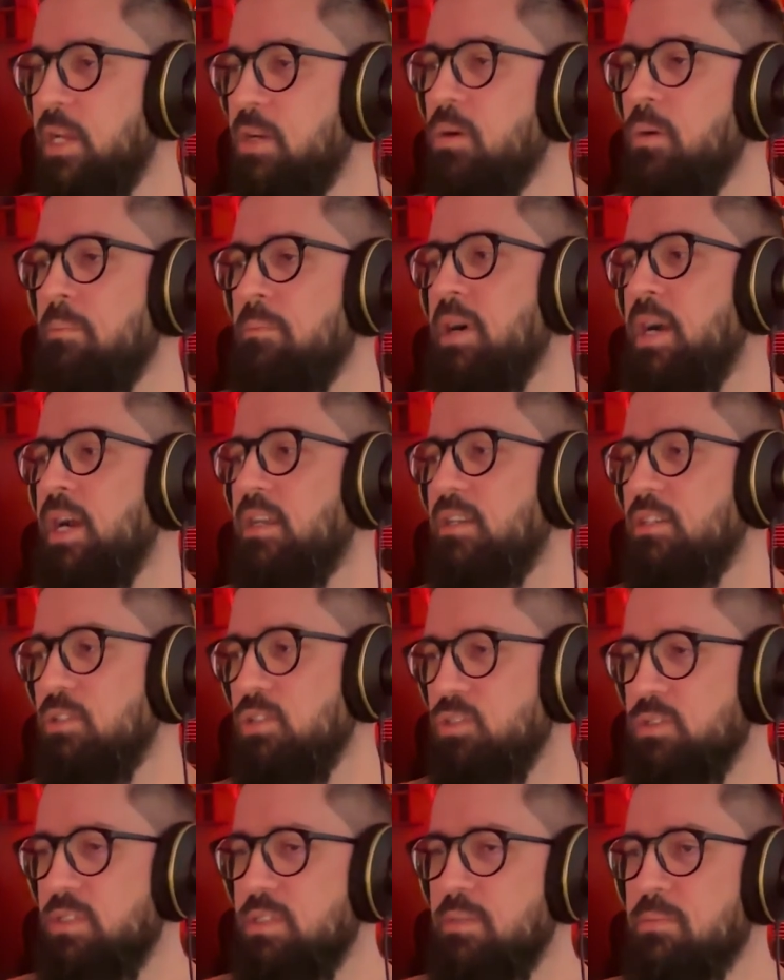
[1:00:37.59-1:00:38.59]
combined
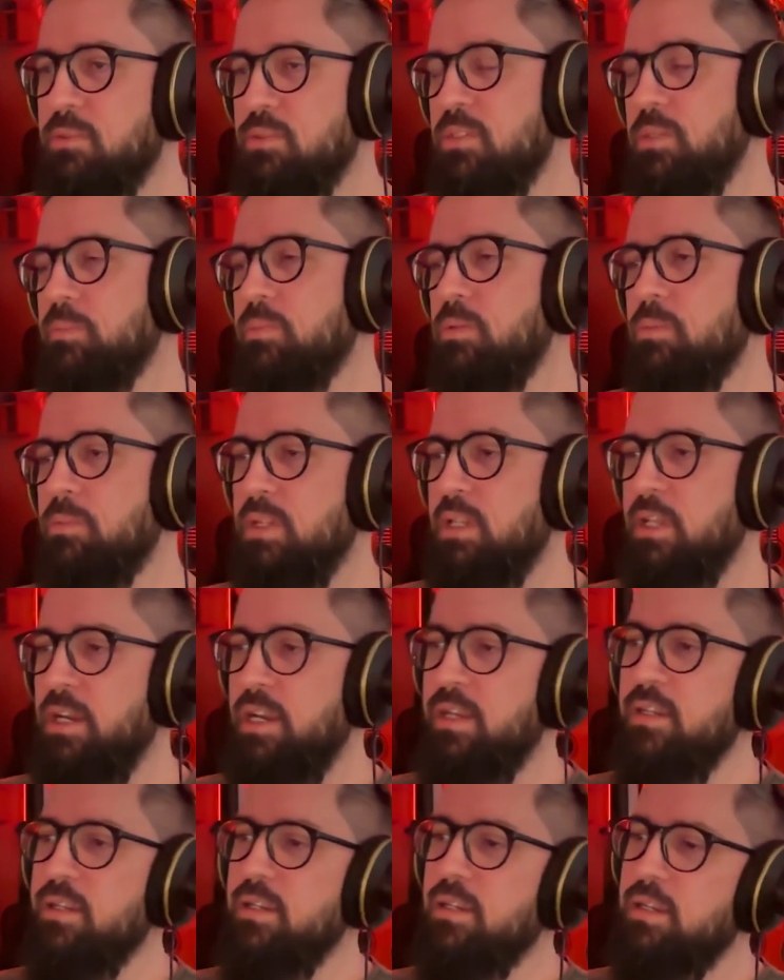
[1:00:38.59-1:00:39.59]
usually multiple, but like
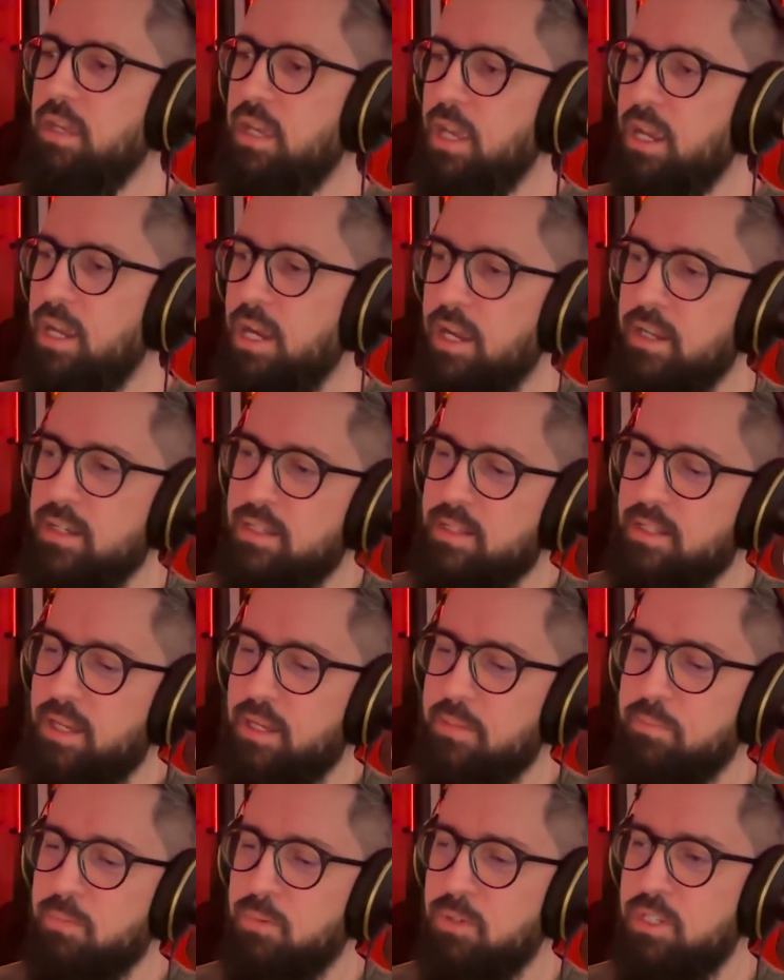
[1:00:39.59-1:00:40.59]
he kind of
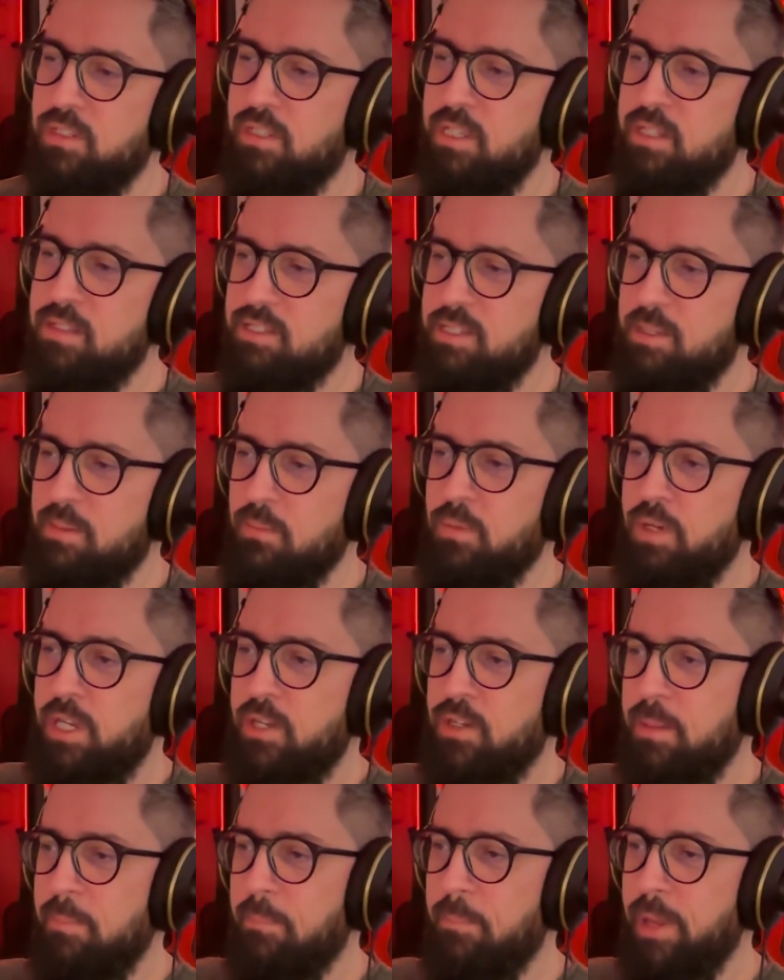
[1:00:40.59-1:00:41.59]
like put it in some way on
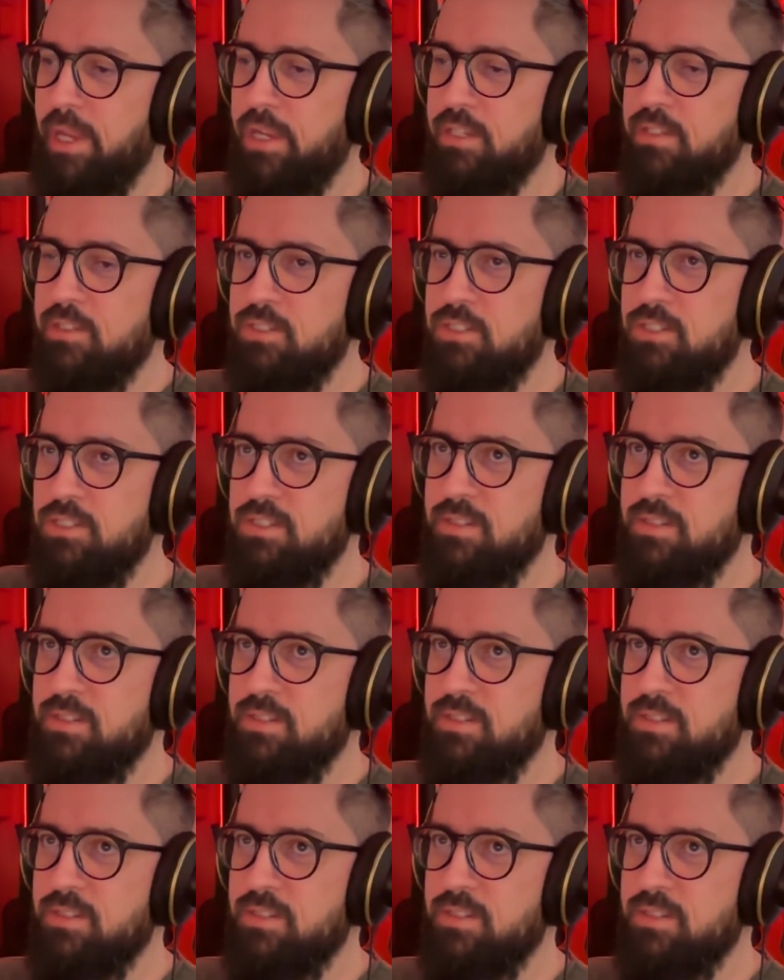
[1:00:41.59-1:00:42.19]
a package,